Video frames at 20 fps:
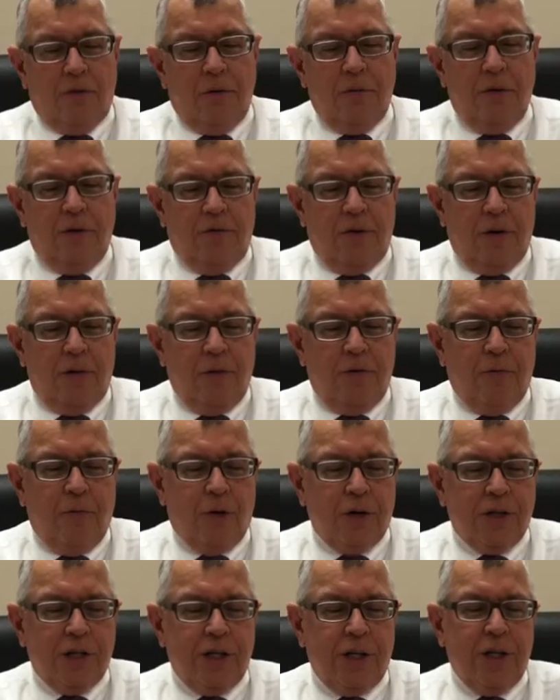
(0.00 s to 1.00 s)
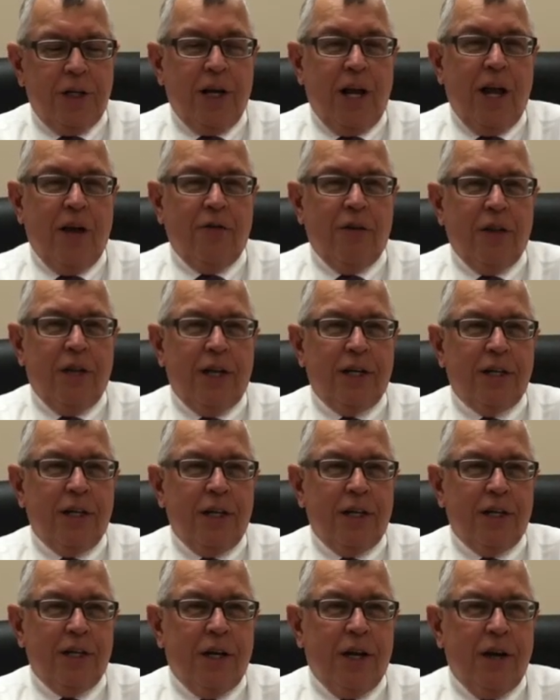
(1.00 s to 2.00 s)
We've been very fortunate in having that
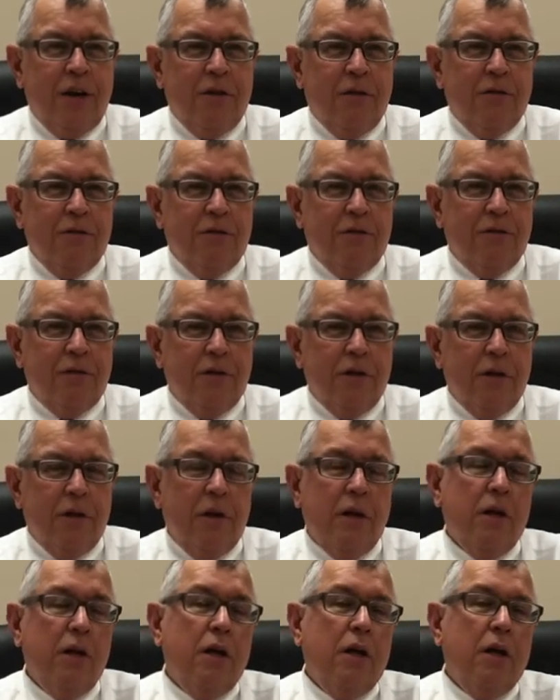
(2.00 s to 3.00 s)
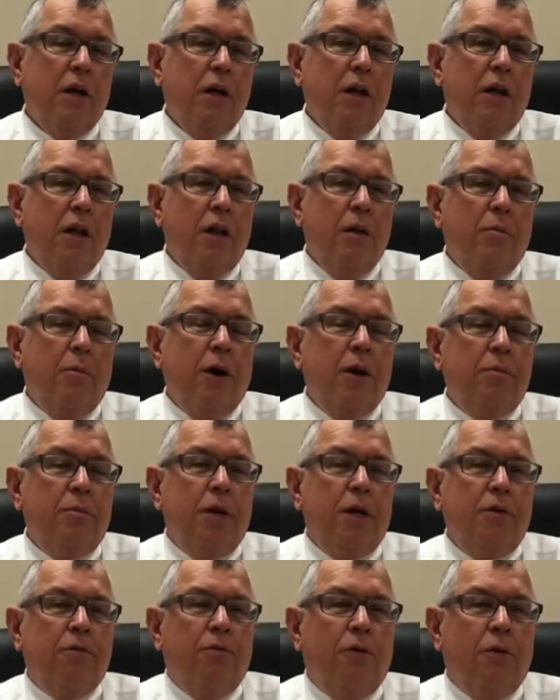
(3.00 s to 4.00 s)
taken care of. My
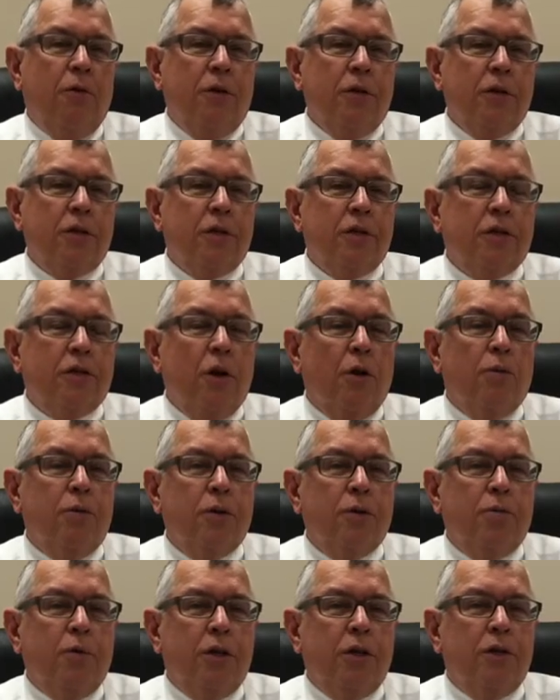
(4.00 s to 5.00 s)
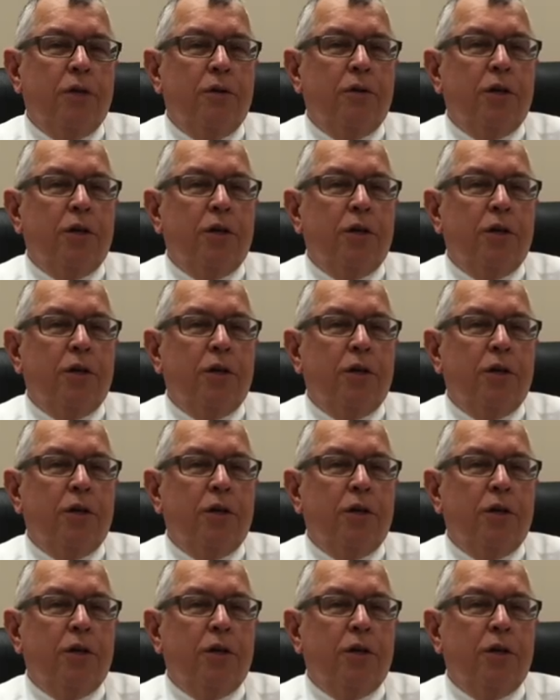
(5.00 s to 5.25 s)
main focus has always been to